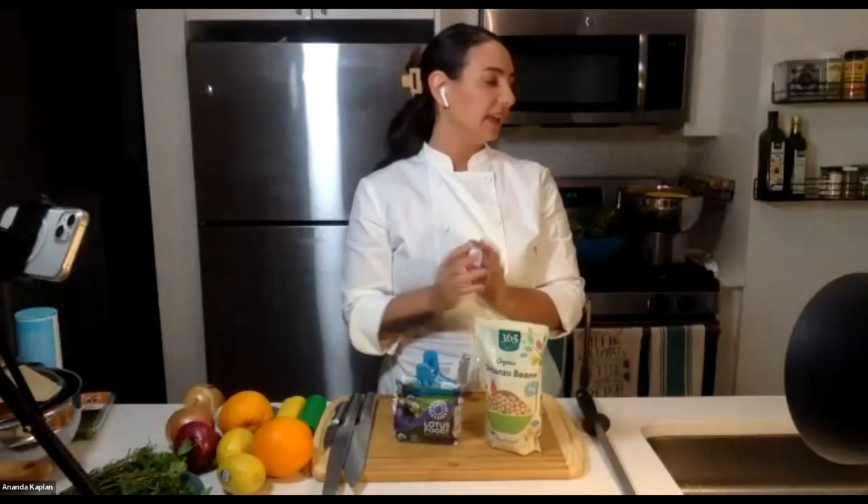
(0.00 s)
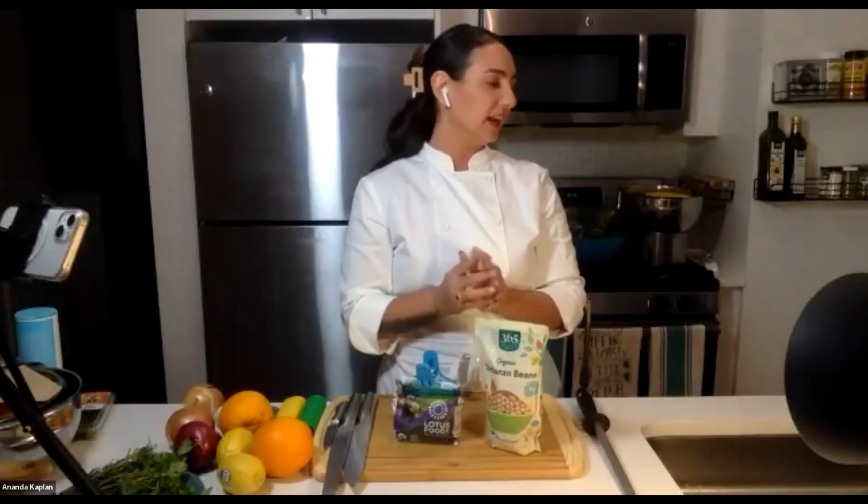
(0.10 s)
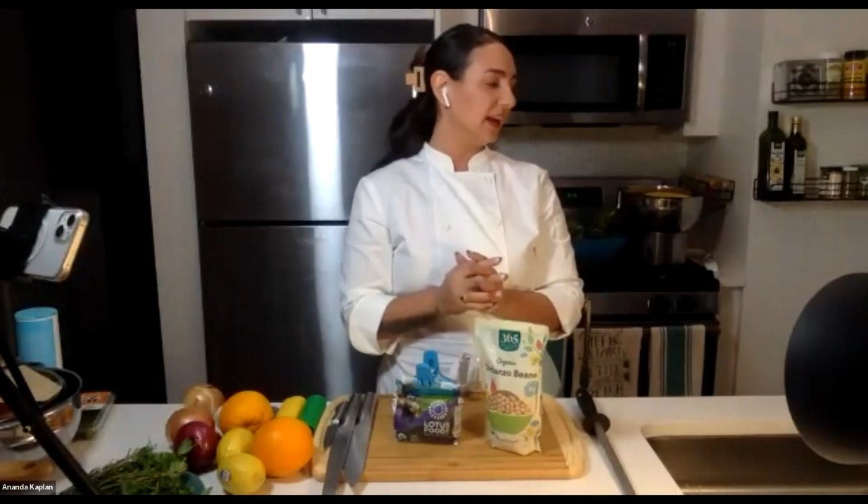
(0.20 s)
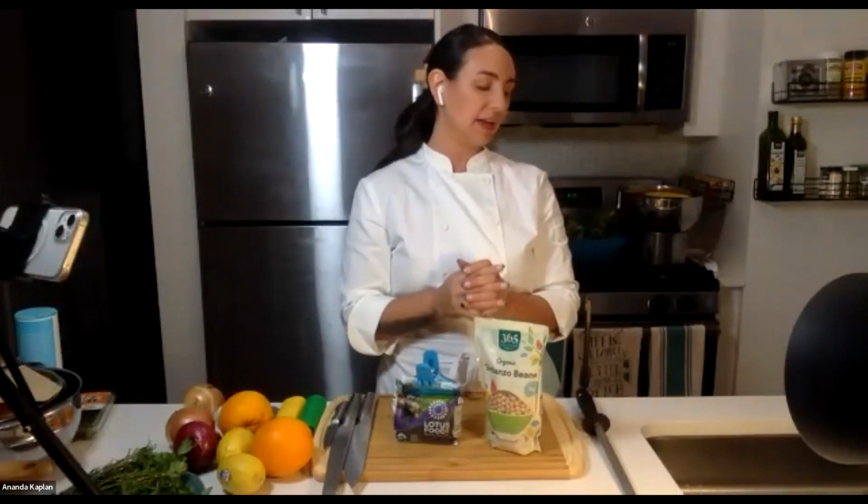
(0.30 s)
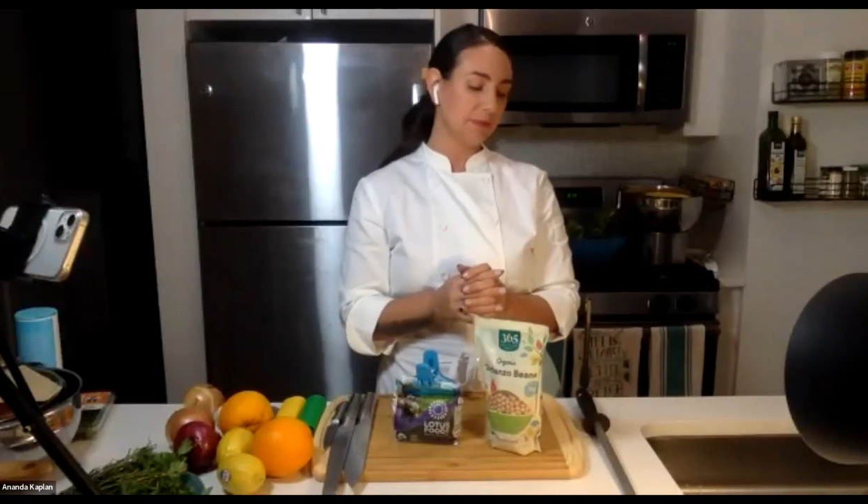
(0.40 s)

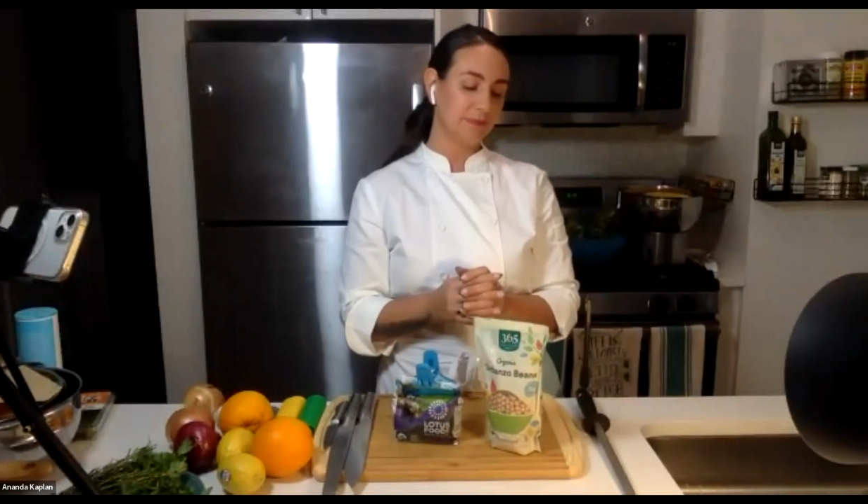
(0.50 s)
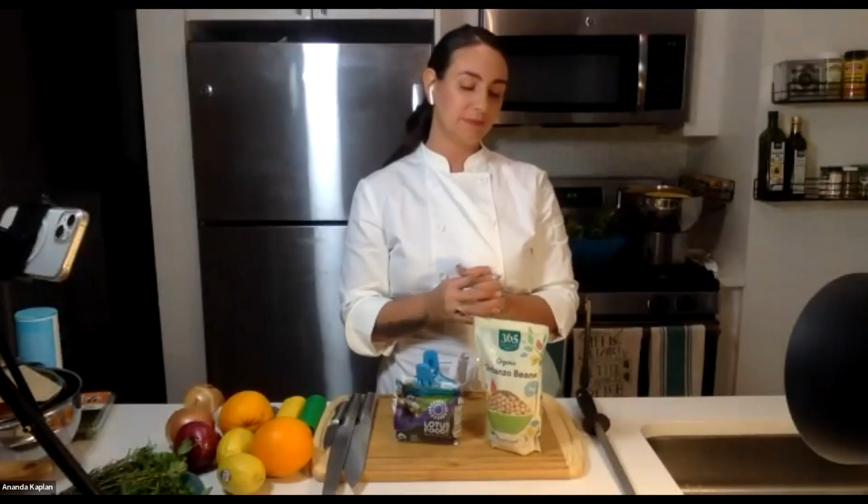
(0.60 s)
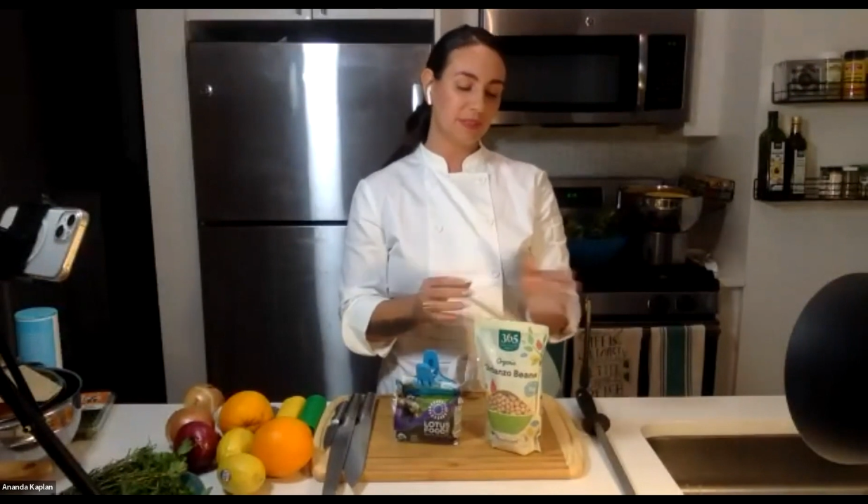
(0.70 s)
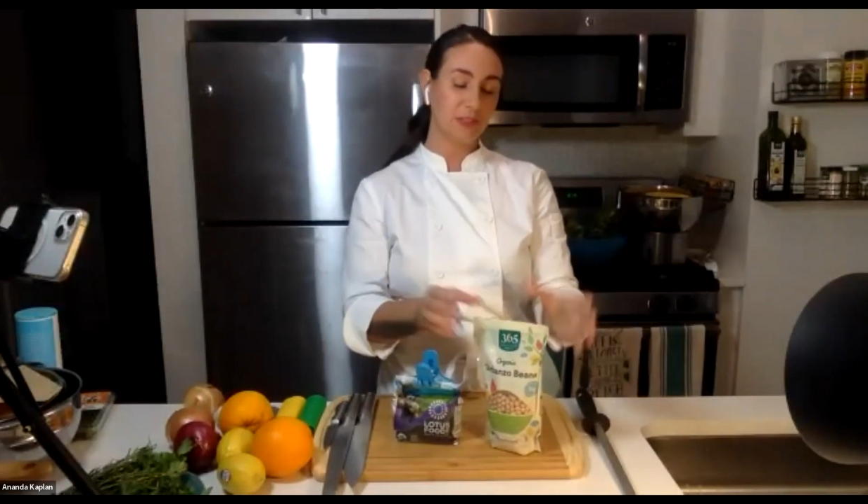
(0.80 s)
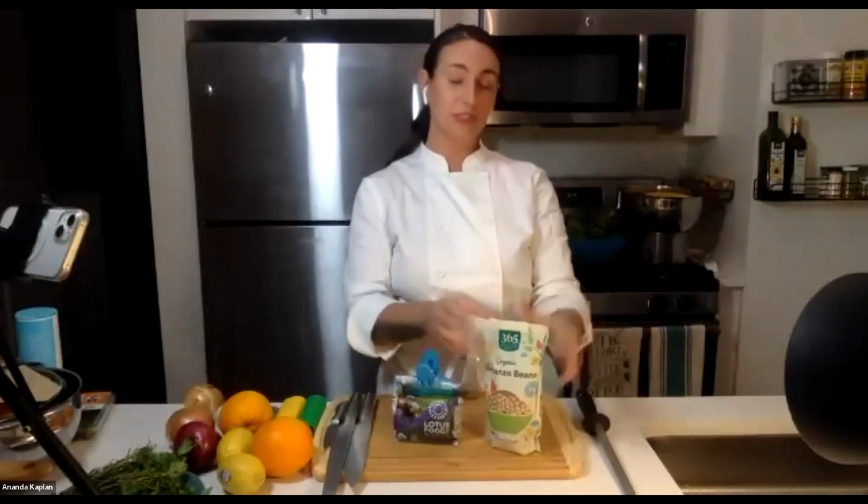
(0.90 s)

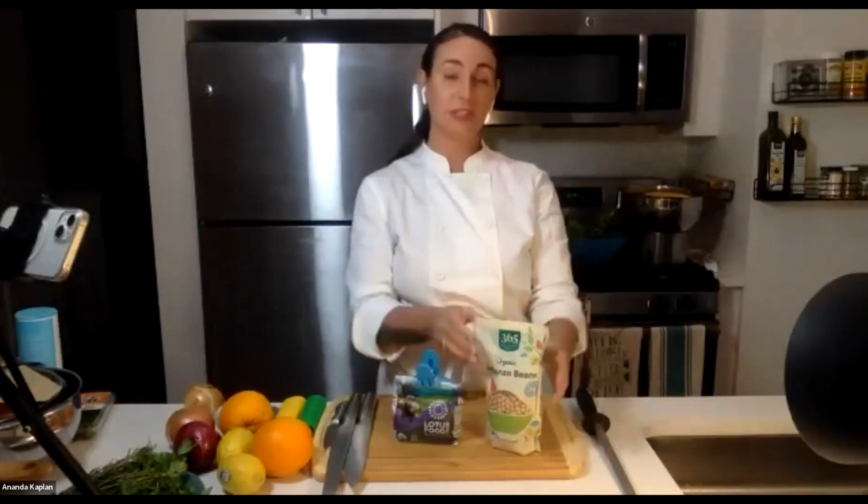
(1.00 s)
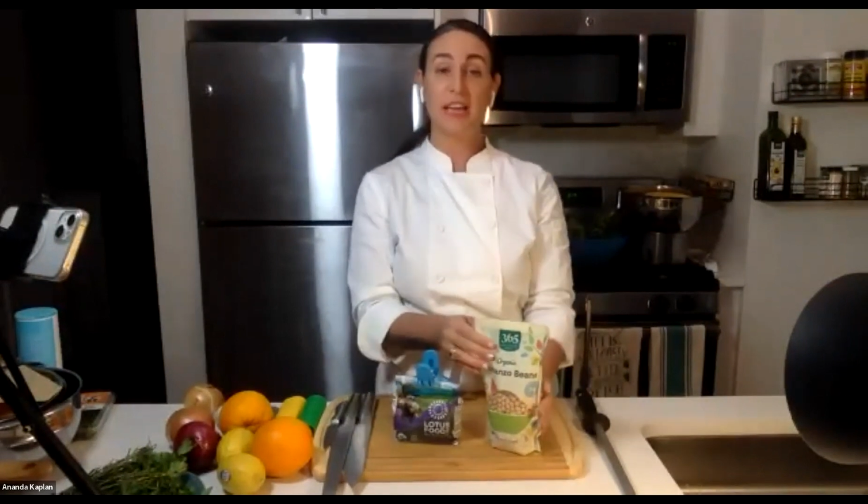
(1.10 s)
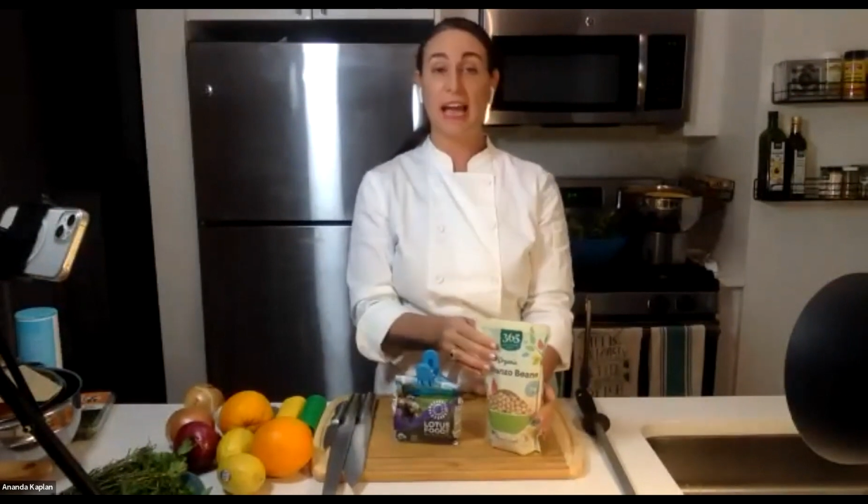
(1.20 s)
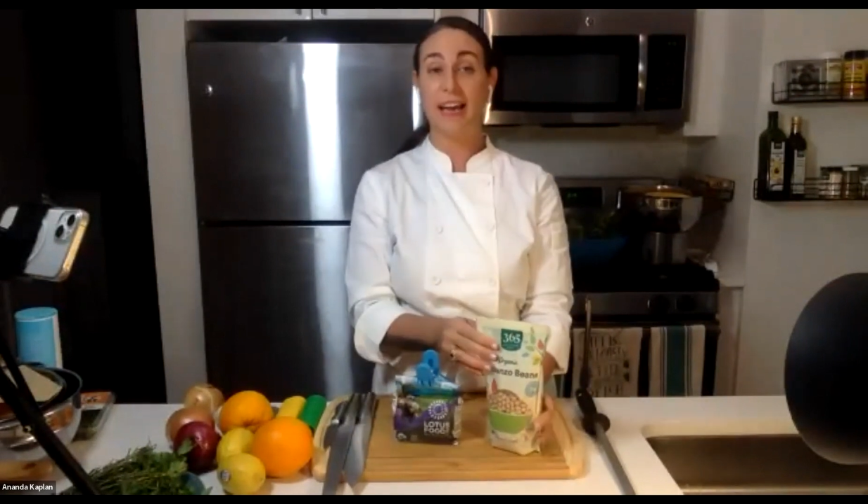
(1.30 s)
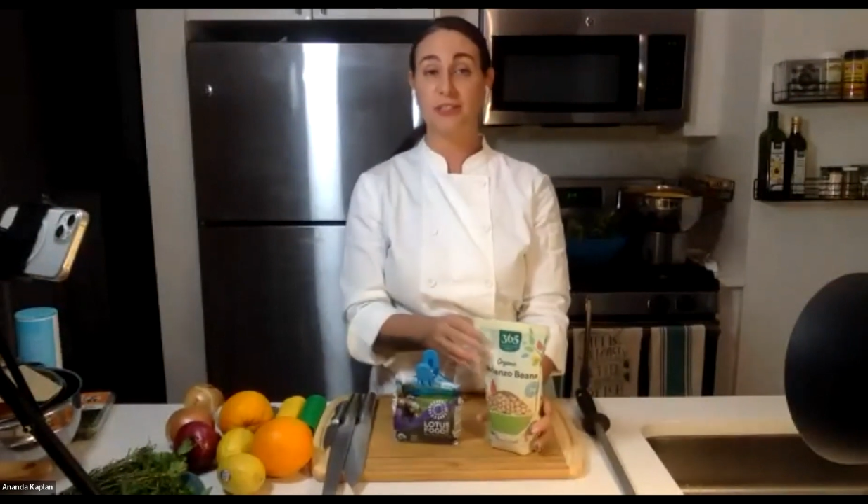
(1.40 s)

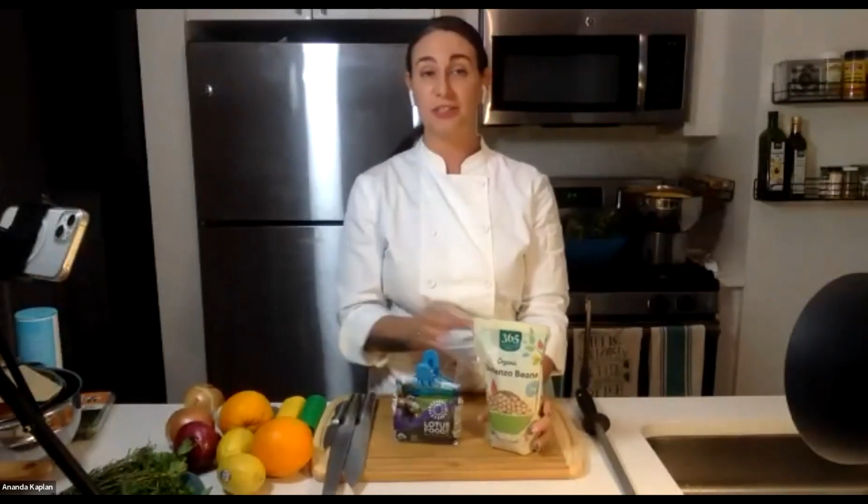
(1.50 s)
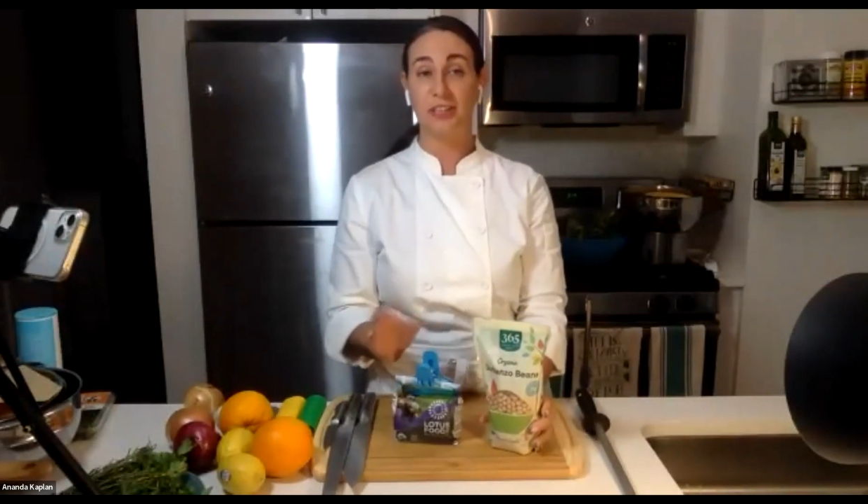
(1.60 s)
Actually